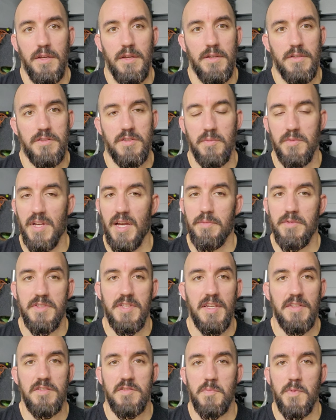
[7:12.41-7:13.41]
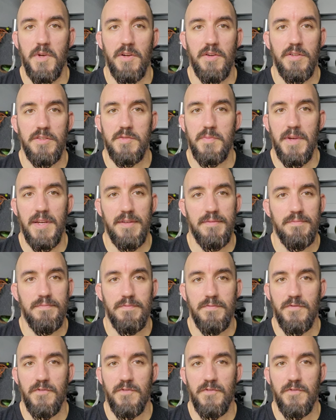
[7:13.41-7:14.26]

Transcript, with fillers: sometimes it takes experience, man.